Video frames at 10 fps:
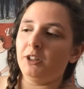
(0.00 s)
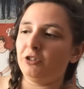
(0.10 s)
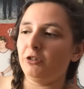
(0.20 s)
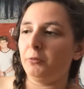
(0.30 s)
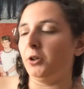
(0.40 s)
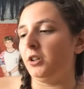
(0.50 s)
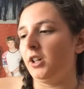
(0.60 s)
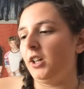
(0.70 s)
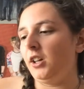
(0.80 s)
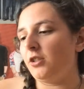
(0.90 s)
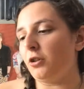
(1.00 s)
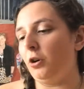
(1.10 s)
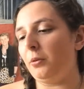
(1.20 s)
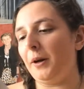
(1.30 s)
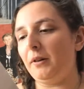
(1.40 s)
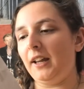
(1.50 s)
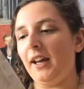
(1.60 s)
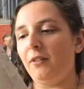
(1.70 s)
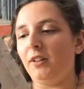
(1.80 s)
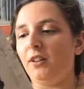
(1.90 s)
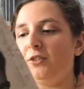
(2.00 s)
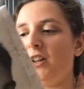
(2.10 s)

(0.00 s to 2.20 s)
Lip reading: which we will talk about later in the